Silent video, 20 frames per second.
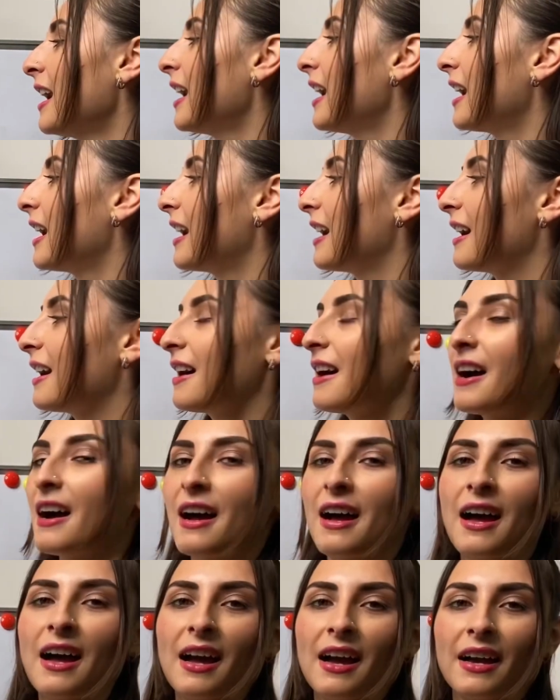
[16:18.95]

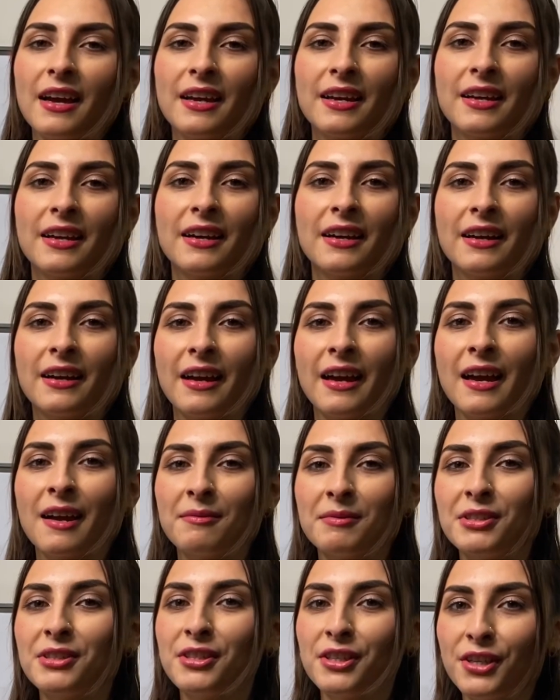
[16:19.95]
I am
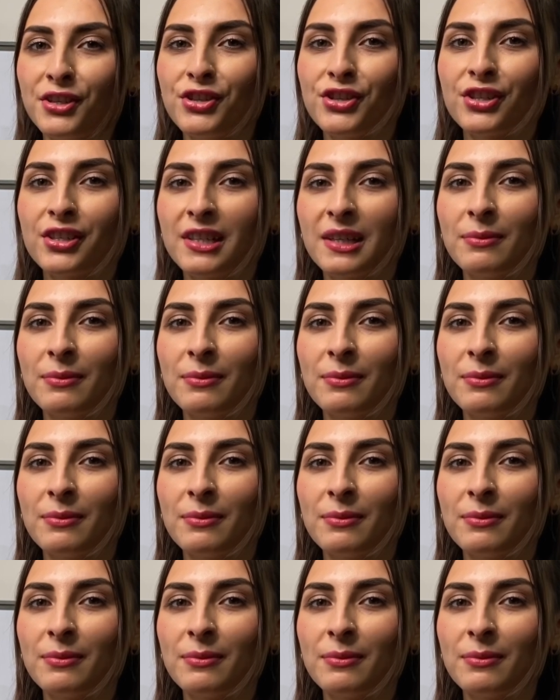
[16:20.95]
a teacher,